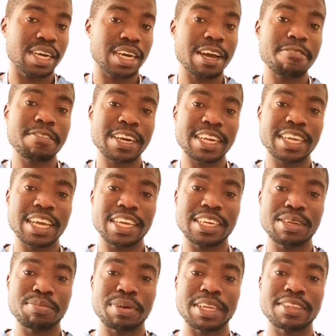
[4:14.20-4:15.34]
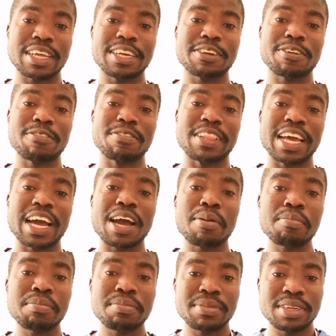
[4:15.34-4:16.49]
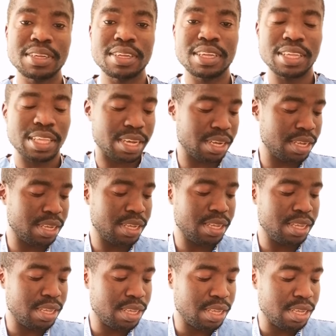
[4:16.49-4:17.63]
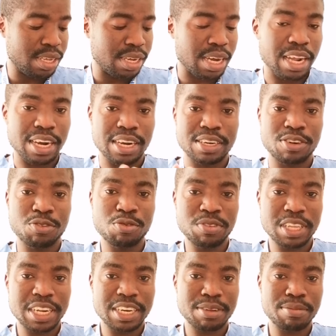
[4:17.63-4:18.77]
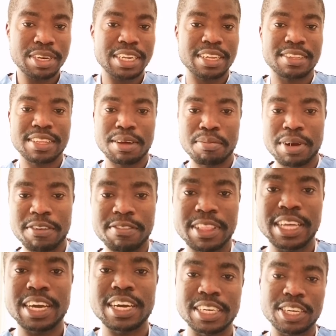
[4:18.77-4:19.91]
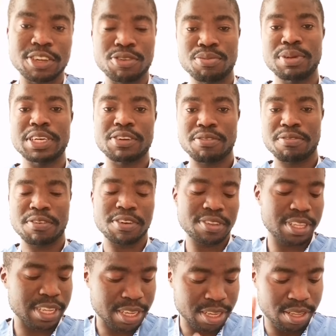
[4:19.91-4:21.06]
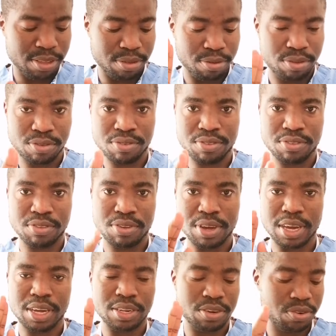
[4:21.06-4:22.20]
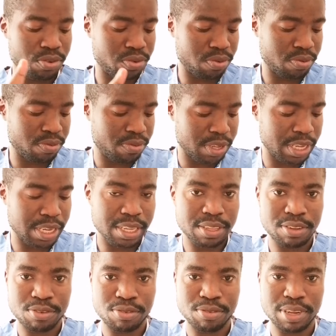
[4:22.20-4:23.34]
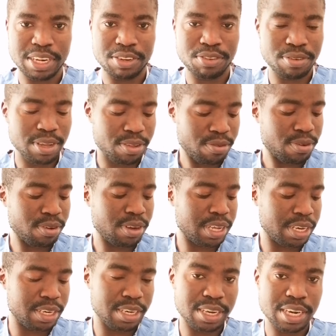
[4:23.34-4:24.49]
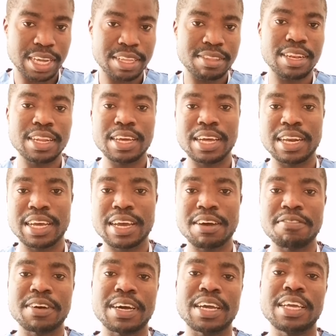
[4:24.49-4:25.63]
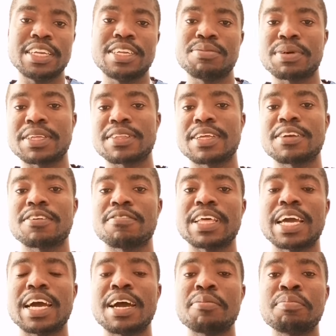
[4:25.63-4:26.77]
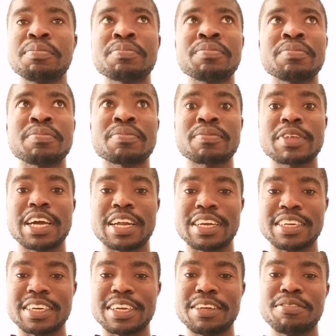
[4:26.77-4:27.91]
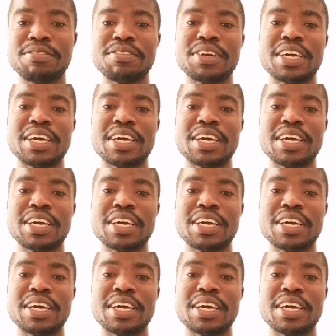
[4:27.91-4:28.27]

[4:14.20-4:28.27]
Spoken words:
covering 80% of the arm, yeah, and 2 centimeters above the antecubital fossa. Use your 2 fingers to ensure you locate it nicely and cover 80% of the arm, and give